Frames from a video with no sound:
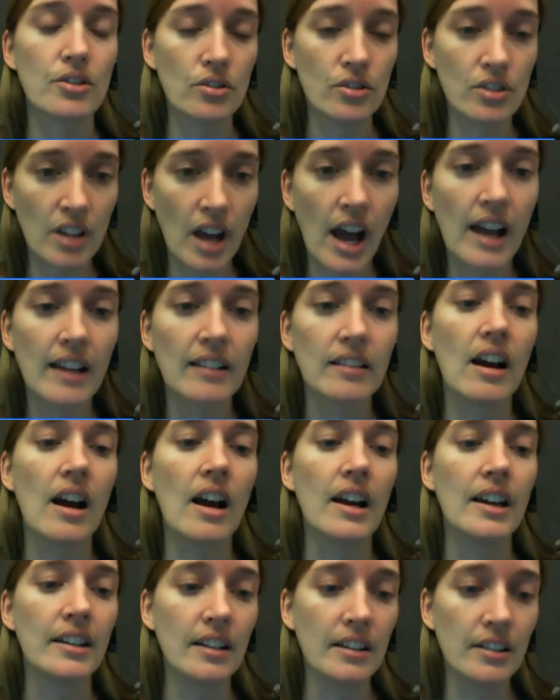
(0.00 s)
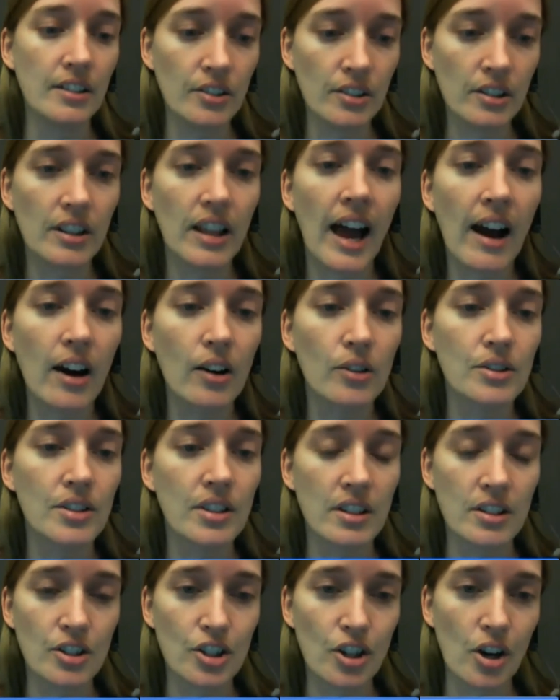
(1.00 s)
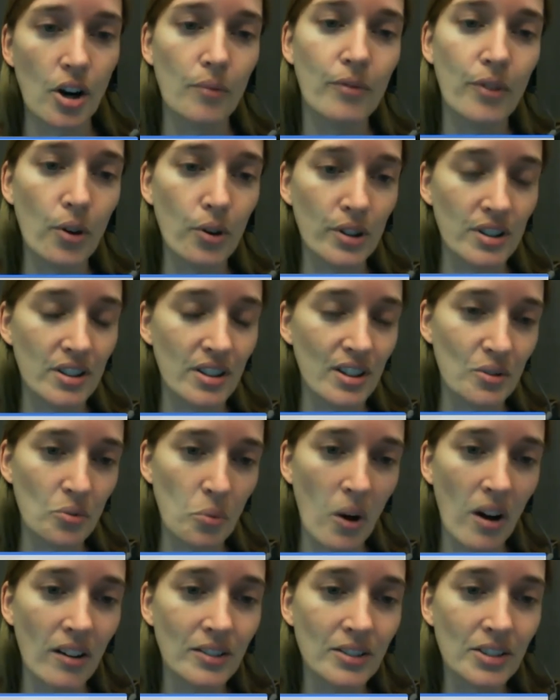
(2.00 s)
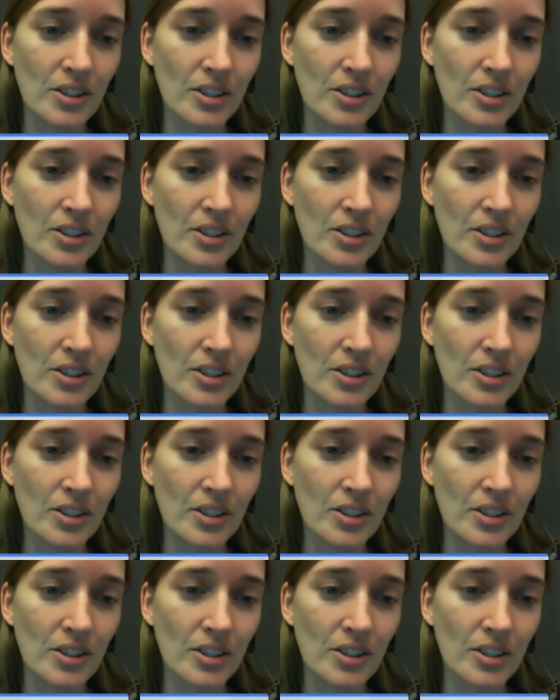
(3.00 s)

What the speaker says: your skyline and your clouds, in sharp focus as well.